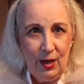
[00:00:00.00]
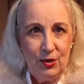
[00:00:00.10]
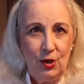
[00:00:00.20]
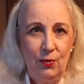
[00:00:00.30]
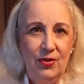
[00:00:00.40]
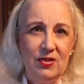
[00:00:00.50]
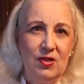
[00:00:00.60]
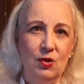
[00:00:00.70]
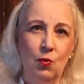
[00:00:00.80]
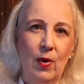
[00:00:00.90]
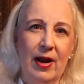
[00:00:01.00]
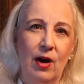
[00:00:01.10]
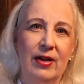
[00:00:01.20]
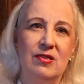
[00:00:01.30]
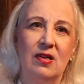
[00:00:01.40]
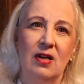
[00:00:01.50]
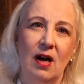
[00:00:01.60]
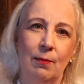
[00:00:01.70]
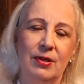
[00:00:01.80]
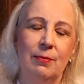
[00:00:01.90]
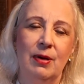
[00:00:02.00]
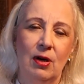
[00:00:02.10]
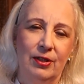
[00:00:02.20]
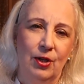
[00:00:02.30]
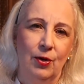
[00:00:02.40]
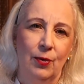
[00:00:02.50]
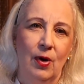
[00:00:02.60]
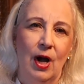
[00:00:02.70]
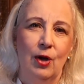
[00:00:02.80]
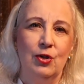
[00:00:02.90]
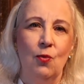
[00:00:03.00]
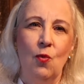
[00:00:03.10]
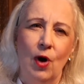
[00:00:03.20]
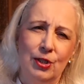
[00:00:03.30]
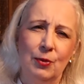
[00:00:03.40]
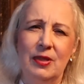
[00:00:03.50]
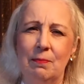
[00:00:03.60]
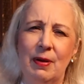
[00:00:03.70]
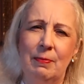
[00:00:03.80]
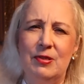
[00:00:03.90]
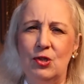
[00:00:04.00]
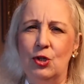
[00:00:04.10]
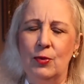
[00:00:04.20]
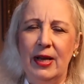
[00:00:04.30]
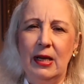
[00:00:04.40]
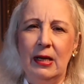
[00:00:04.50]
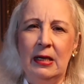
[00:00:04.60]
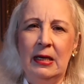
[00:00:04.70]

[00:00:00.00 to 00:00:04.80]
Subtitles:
So this is where it's incumbent upon you to watch what the pup is doing